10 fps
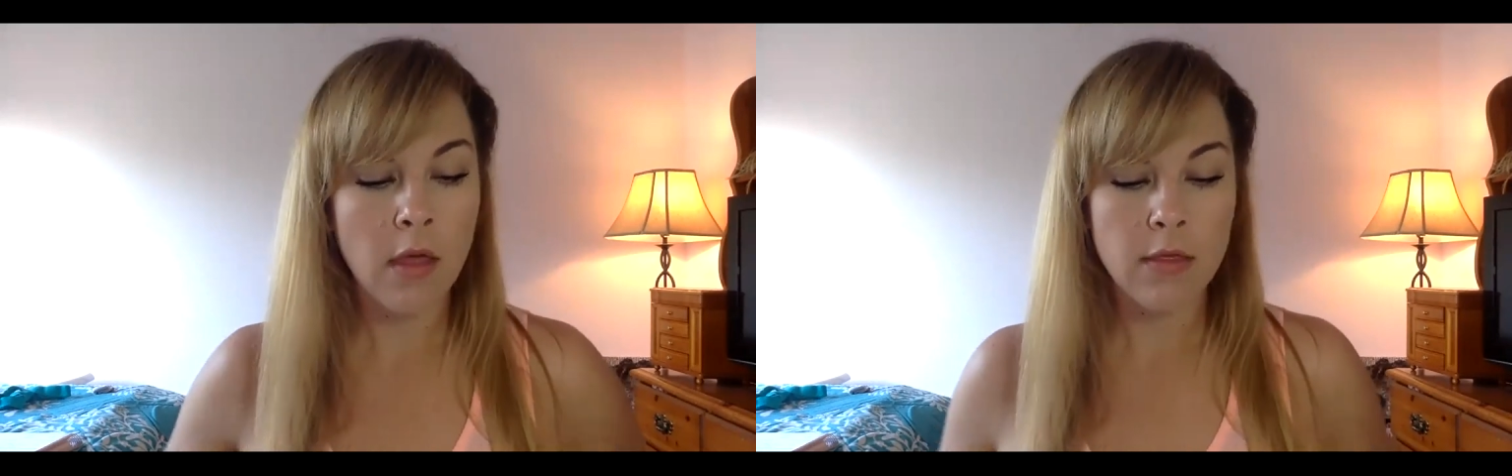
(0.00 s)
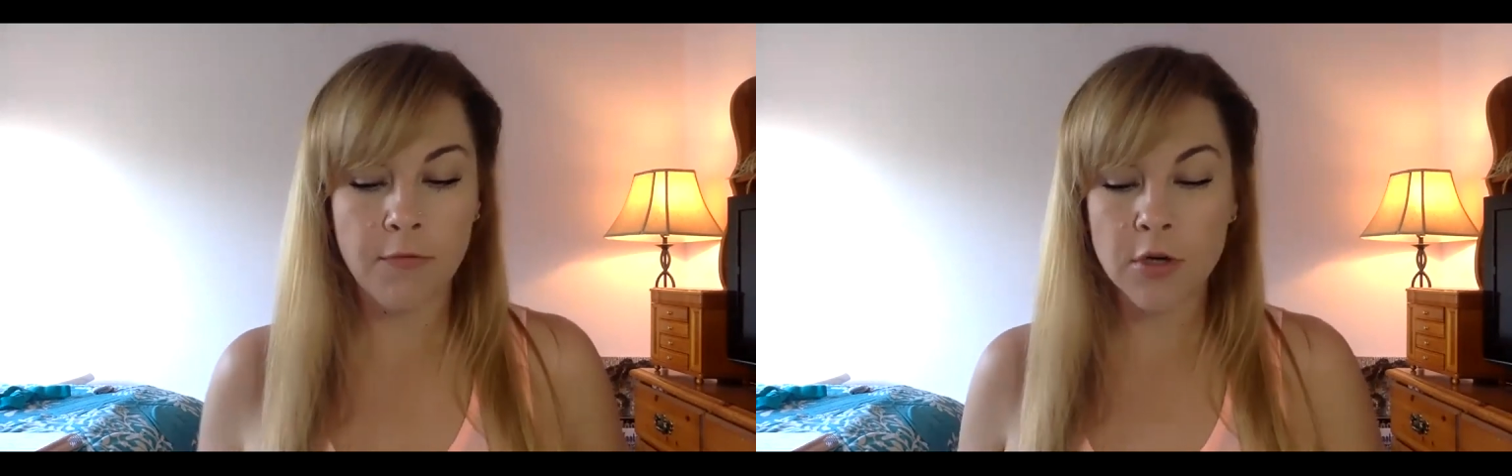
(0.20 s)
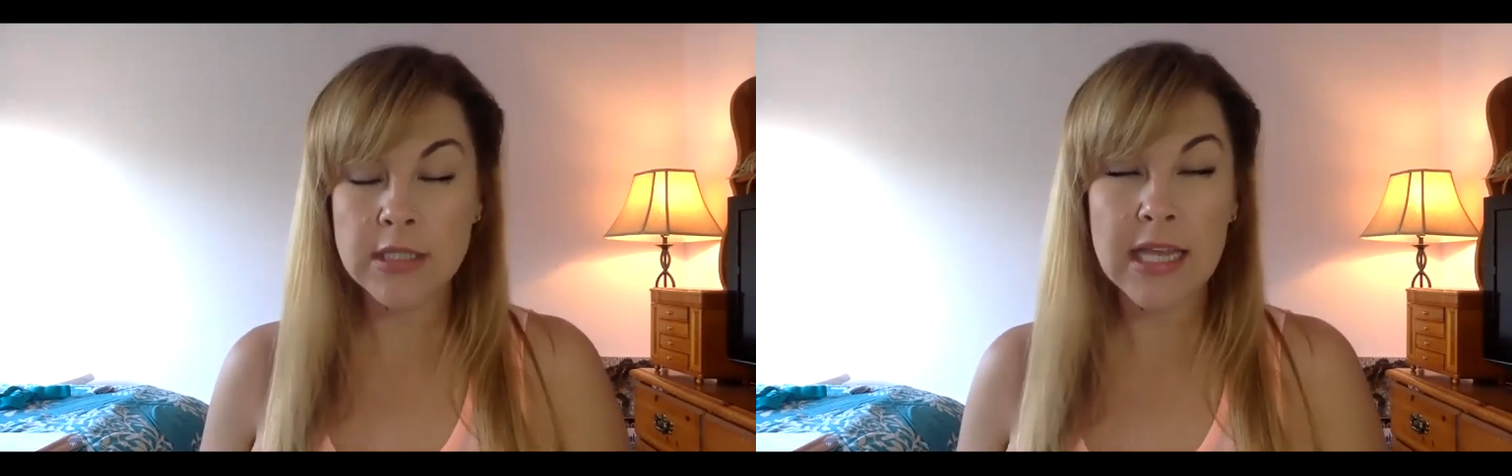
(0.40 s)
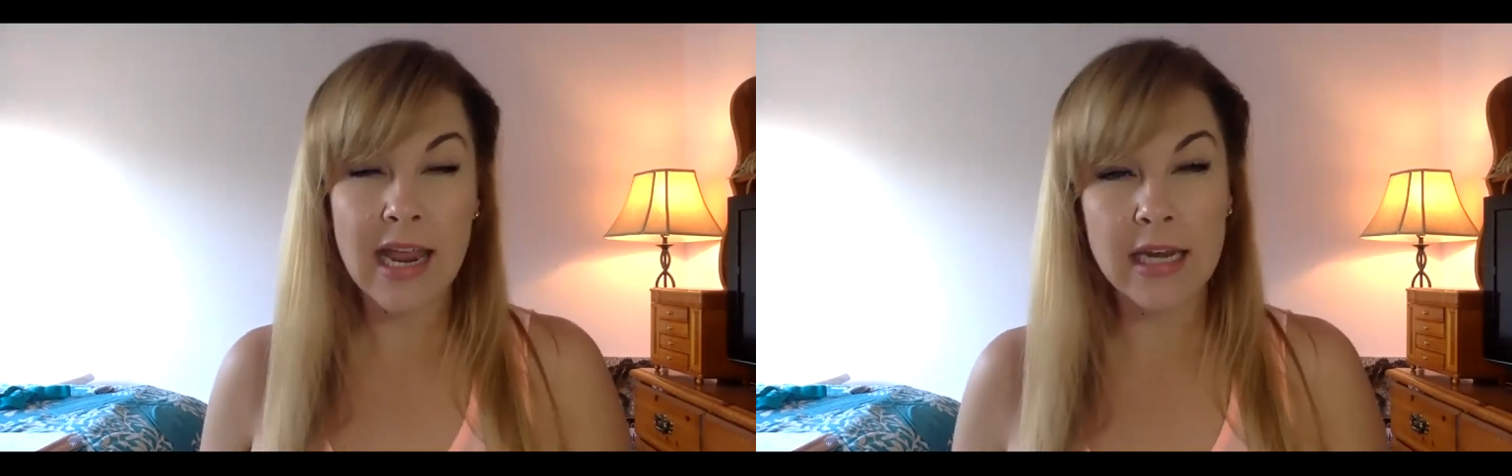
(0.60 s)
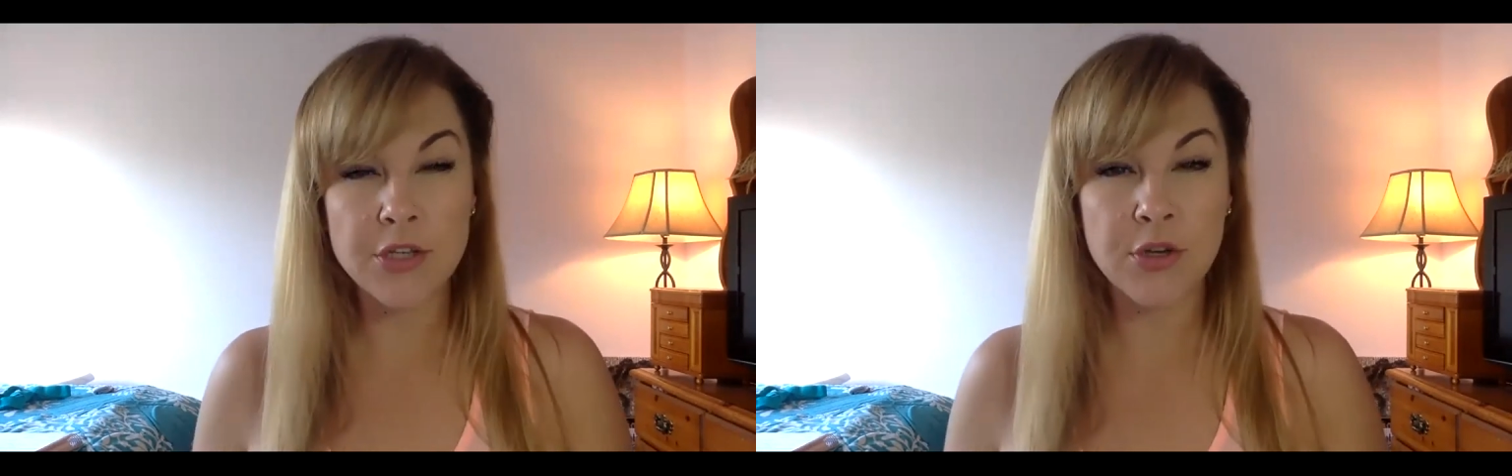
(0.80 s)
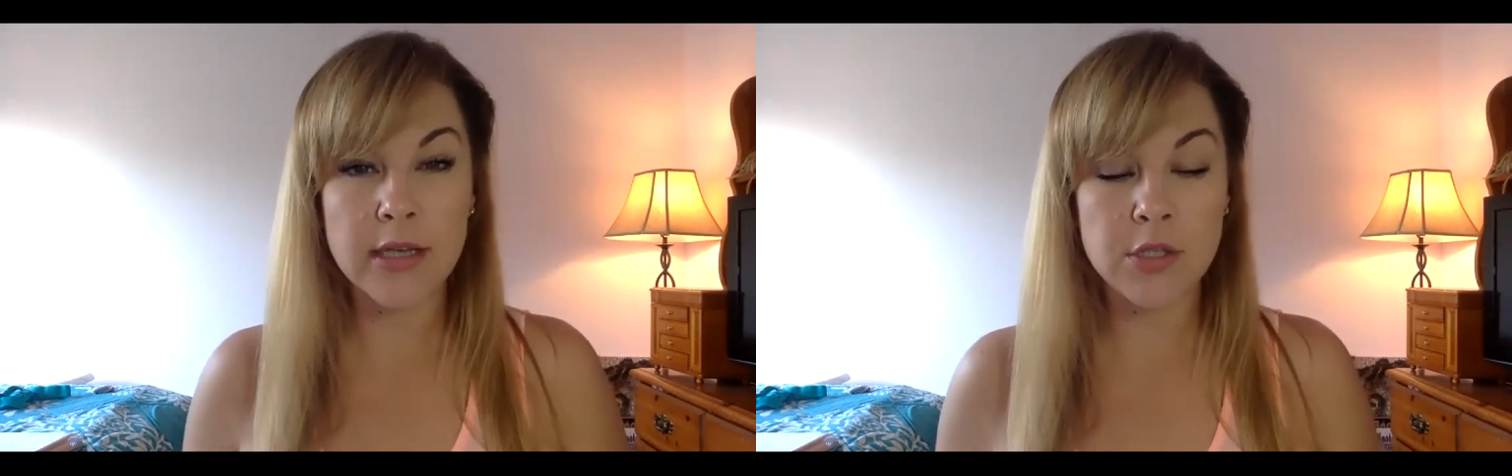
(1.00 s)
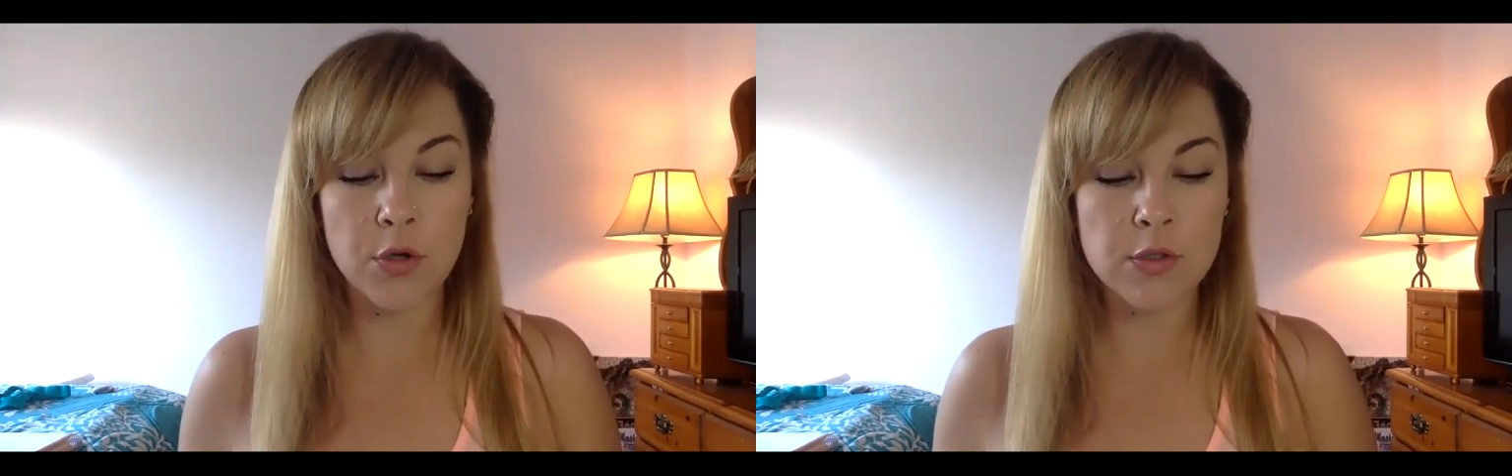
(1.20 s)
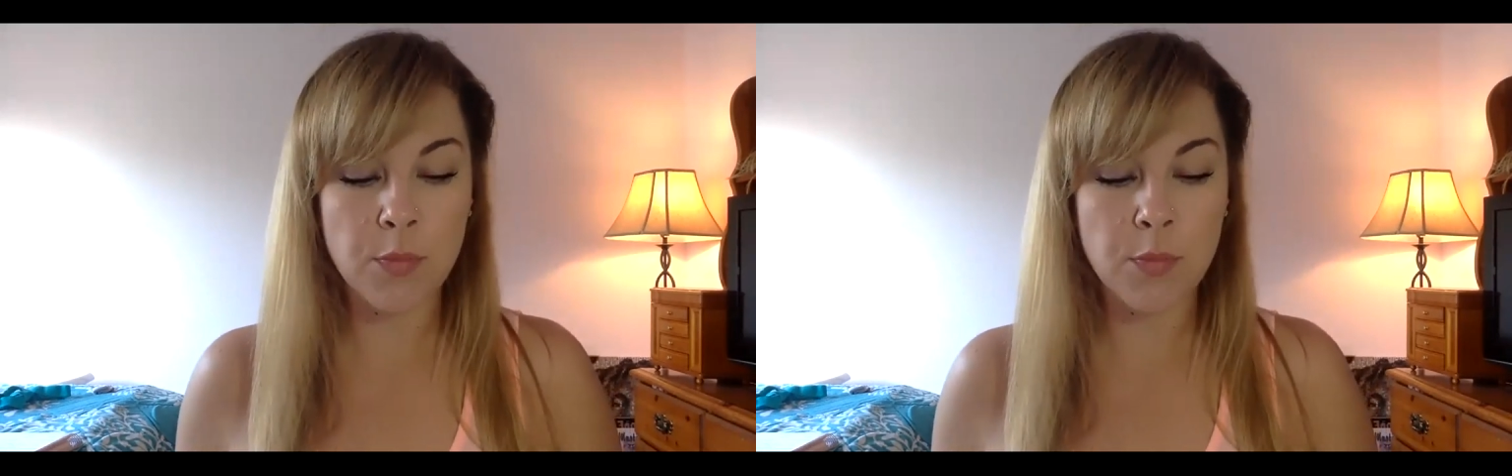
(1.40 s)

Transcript: The first thing I need you guys to do is